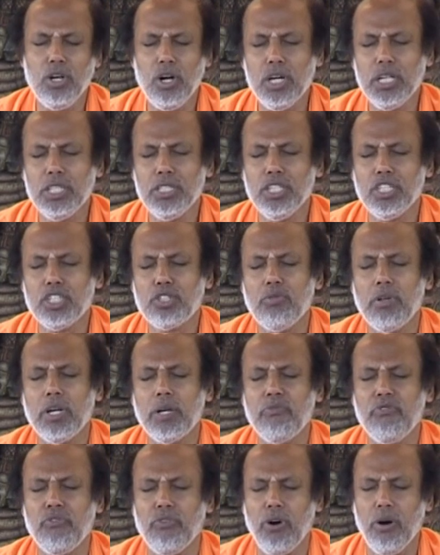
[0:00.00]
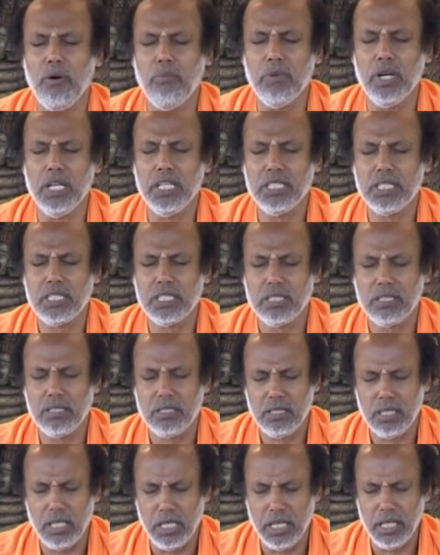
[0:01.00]
God is just one formless
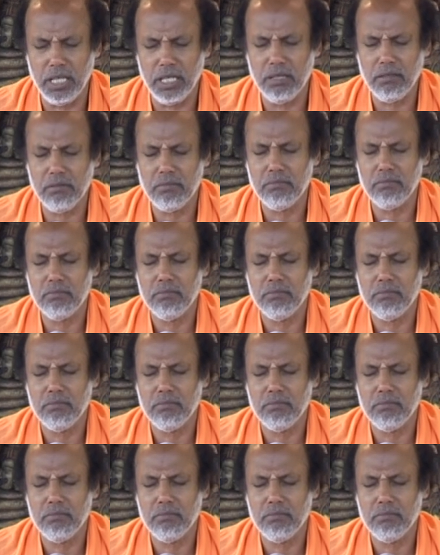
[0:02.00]
thing.